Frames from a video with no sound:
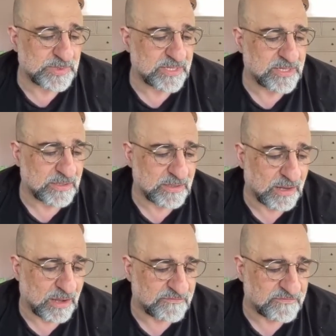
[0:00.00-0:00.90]
but they can't
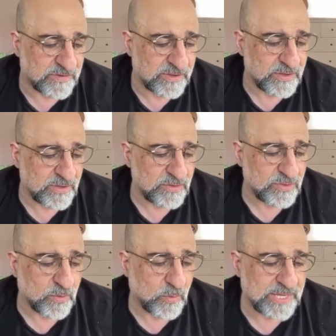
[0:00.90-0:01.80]
laugh
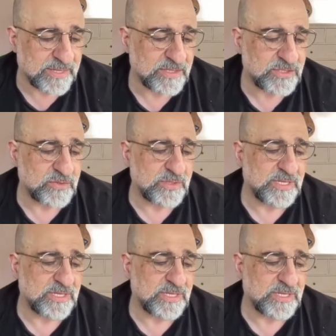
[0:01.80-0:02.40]
the way they do.